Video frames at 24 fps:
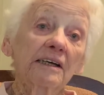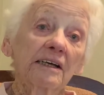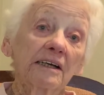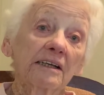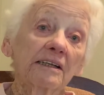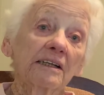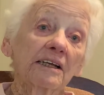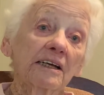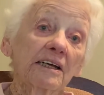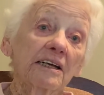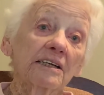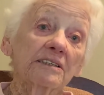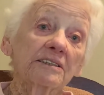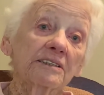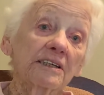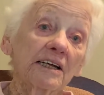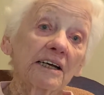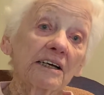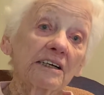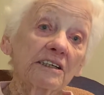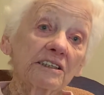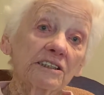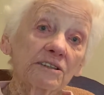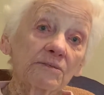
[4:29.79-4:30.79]
in the guest
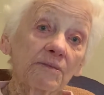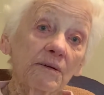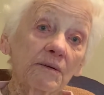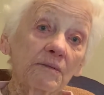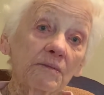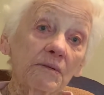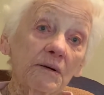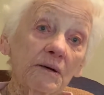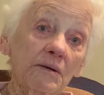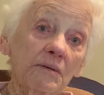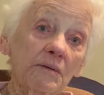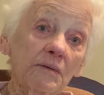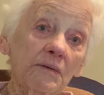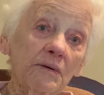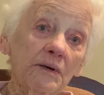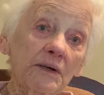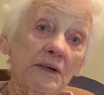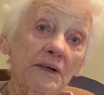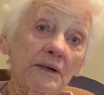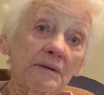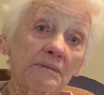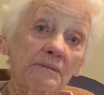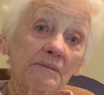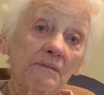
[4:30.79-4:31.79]
house where we
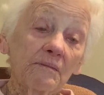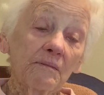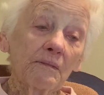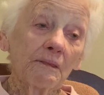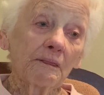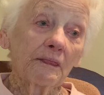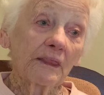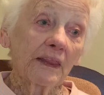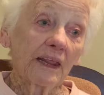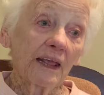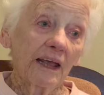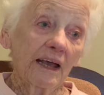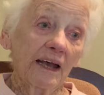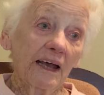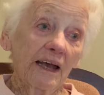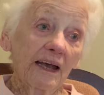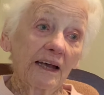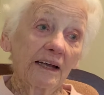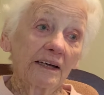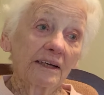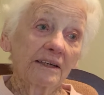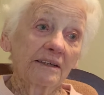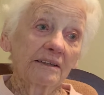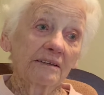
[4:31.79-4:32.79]
were,
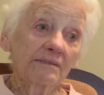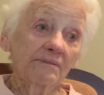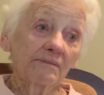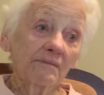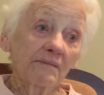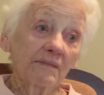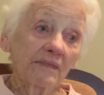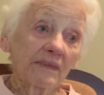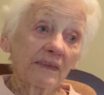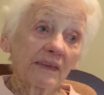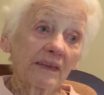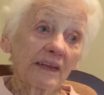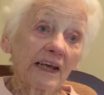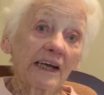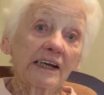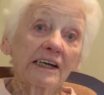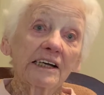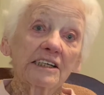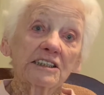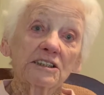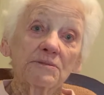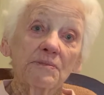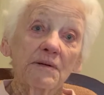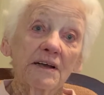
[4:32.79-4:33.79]
and they
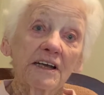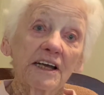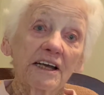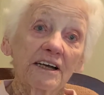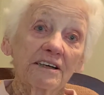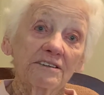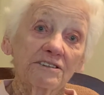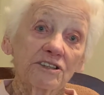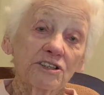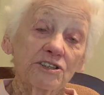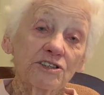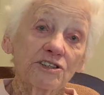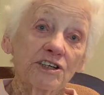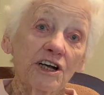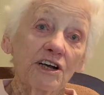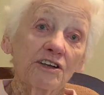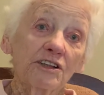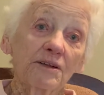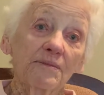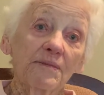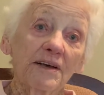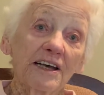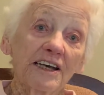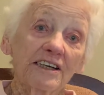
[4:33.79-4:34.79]
asked me how to show
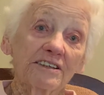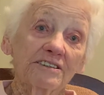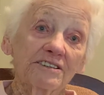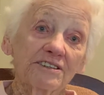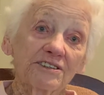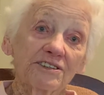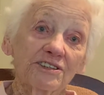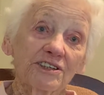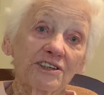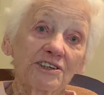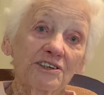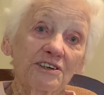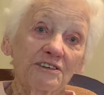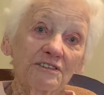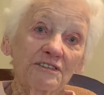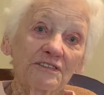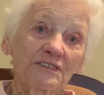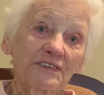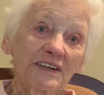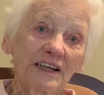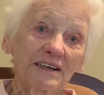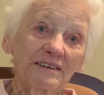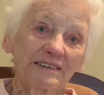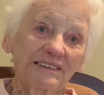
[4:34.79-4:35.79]
them how to
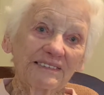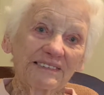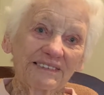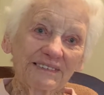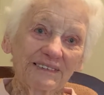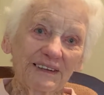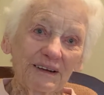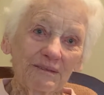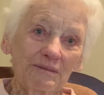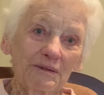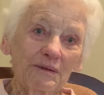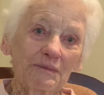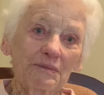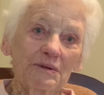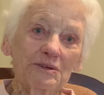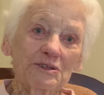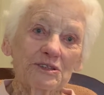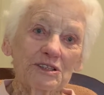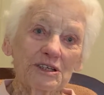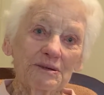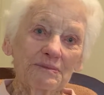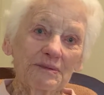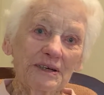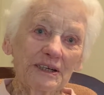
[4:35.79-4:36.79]
surf. They said, well,
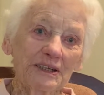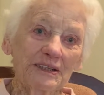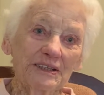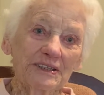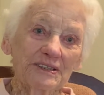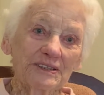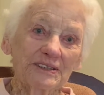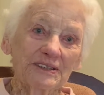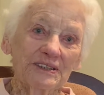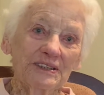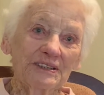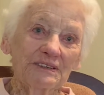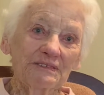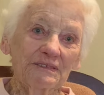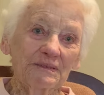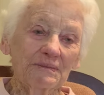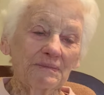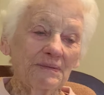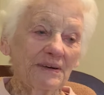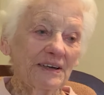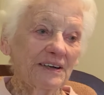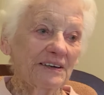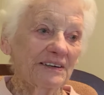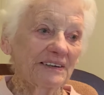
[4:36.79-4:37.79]
what do you mean the surf
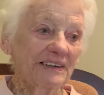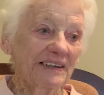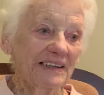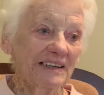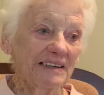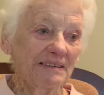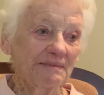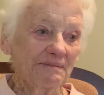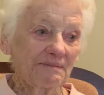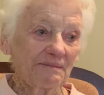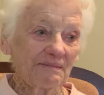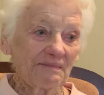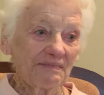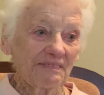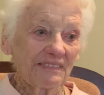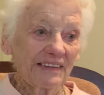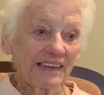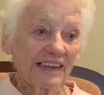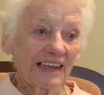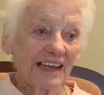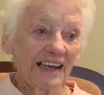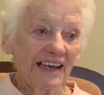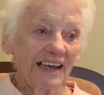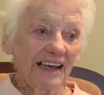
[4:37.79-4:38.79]
about?
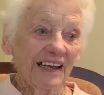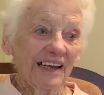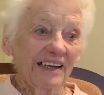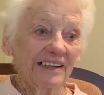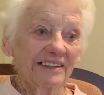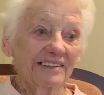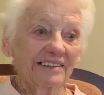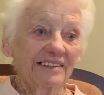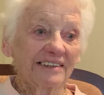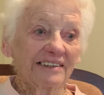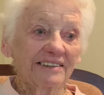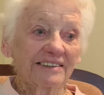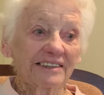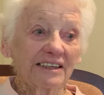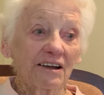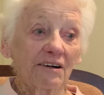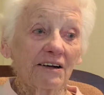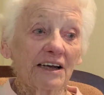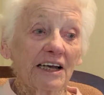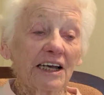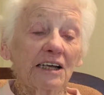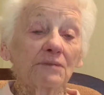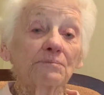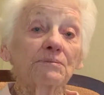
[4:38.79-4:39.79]
And so
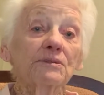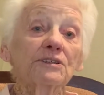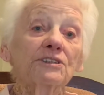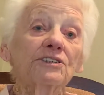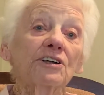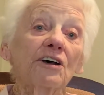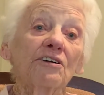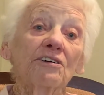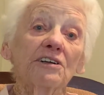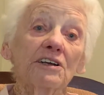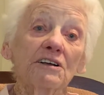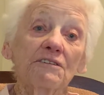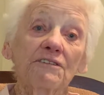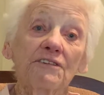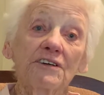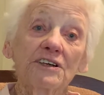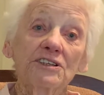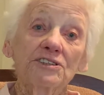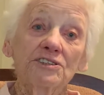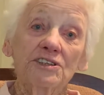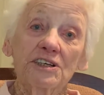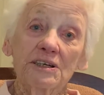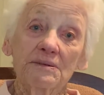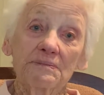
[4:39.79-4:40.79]
I had platonic
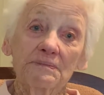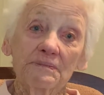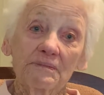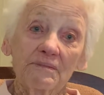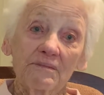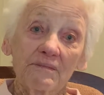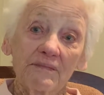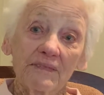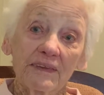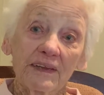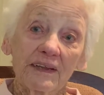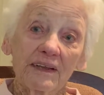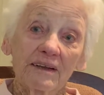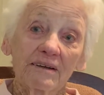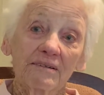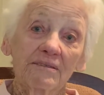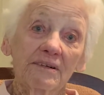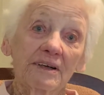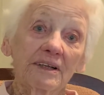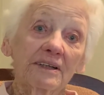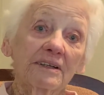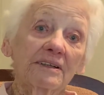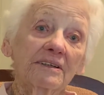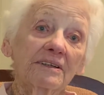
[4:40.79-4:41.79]
friendship
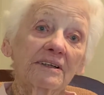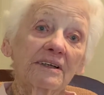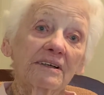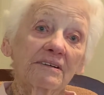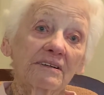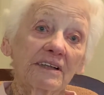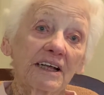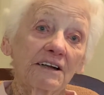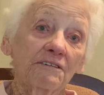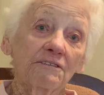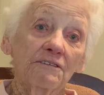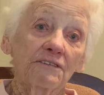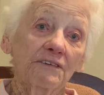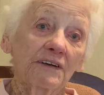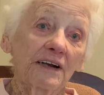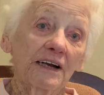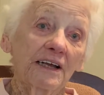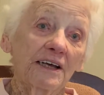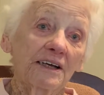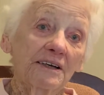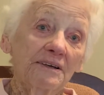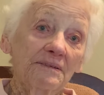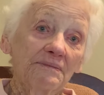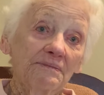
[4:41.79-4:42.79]
with that
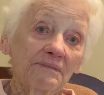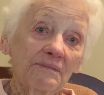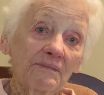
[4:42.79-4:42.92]
fellow.